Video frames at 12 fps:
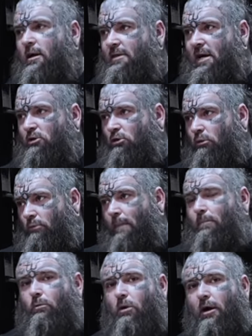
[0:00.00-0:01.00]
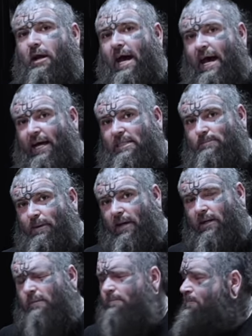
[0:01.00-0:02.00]
than your rep work has
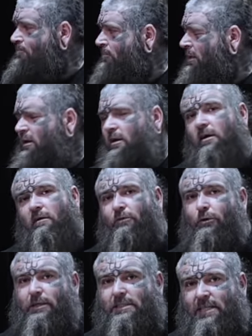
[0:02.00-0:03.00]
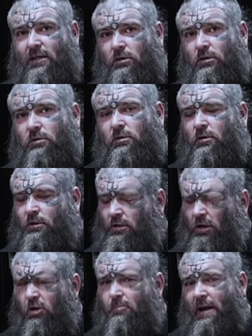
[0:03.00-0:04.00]
been for a single,
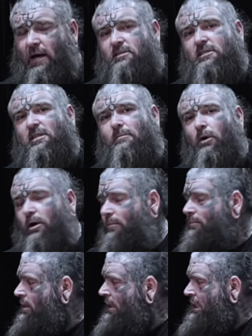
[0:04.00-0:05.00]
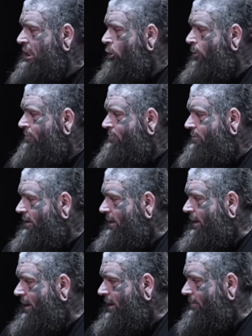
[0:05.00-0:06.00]
no bounce at the bottom.
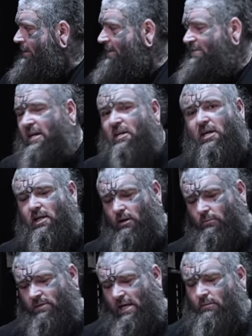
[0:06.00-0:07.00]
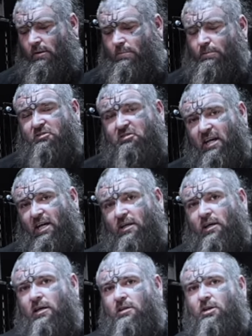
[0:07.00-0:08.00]
And then you're going to then proceed
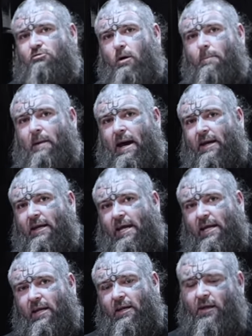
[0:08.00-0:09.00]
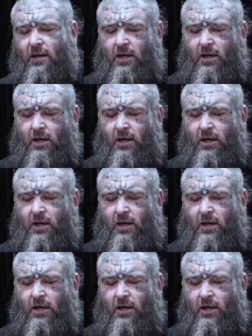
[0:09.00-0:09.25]
to drop back and get in